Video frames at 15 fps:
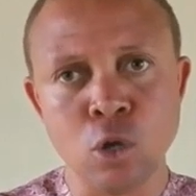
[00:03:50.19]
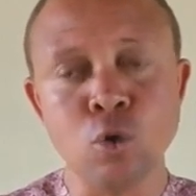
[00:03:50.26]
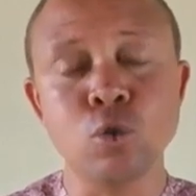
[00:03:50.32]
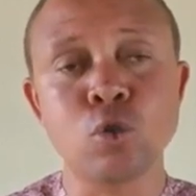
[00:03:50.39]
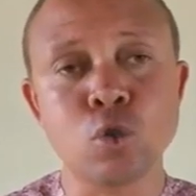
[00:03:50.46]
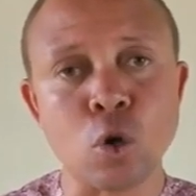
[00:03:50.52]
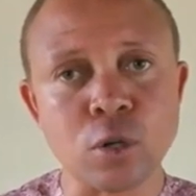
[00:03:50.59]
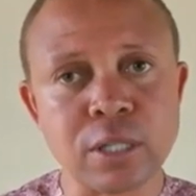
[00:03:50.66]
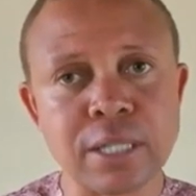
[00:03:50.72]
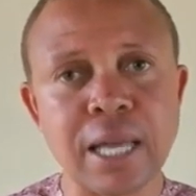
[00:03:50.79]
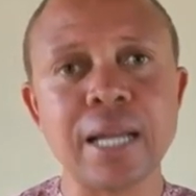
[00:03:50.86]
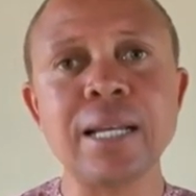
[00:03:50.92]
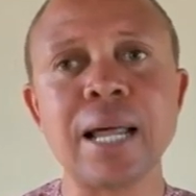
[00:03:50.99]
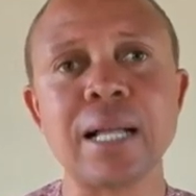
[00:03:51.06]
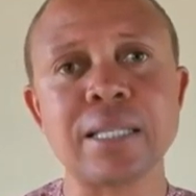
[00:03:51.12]
You
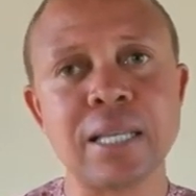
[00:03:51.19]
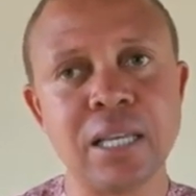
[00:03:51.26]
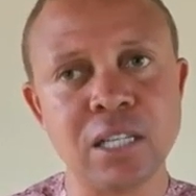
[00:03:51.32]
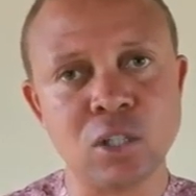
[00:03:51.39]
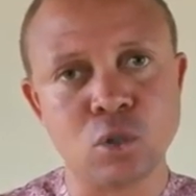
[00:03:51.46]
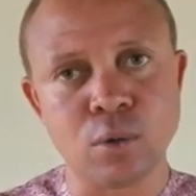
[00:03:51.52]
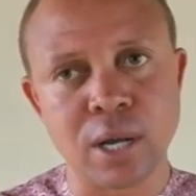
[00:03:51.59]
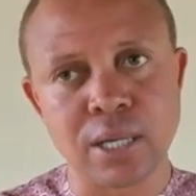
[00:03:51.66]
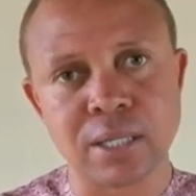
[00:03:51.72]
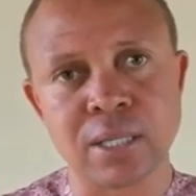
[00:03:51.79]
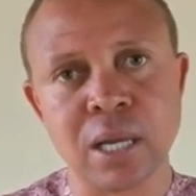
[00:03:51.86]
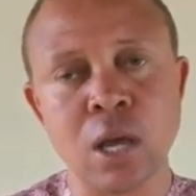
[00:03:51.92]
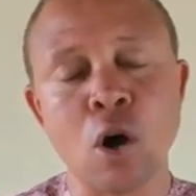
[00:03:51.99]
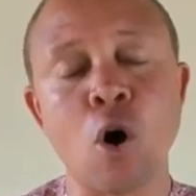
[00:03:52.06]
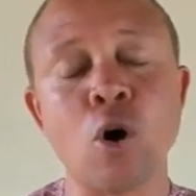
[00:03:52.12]
sustain that interest